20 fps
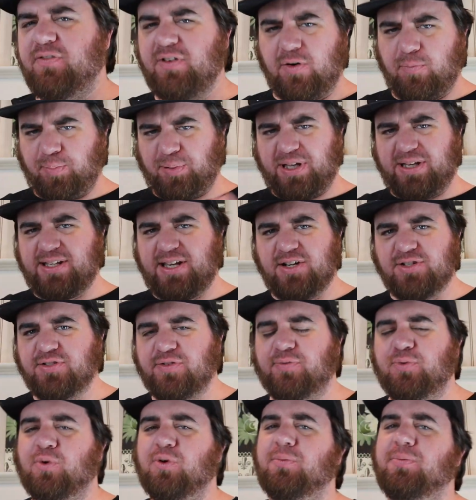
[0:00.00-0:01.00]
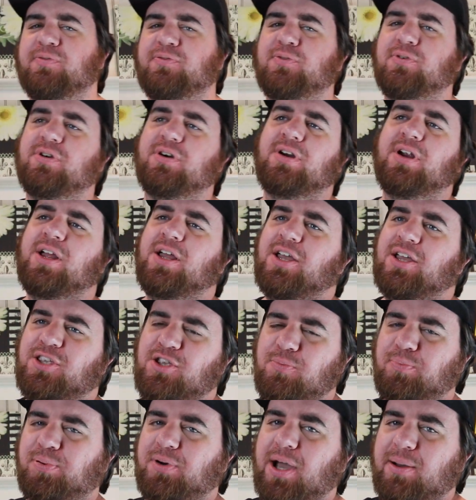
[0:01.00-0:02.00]
you've ever played Gears of War before,
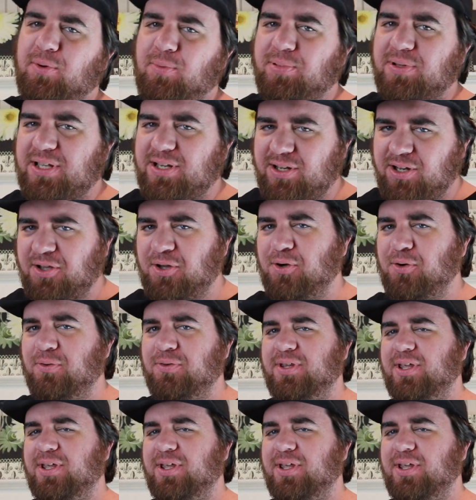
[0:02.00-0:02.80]
you probably know